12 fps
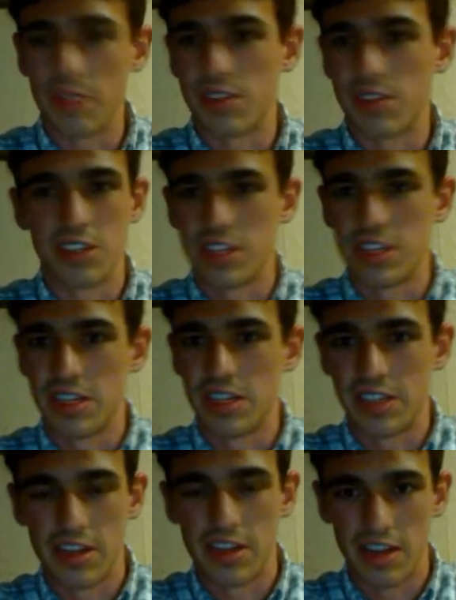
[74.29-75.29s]
which is just a
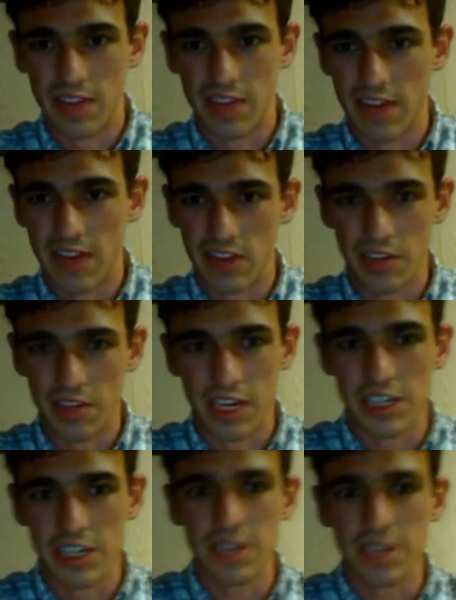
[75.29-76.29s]
standard AVI video
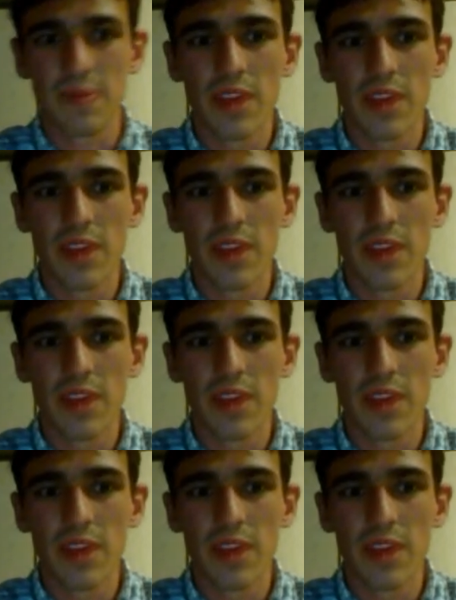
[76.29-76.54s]
connection.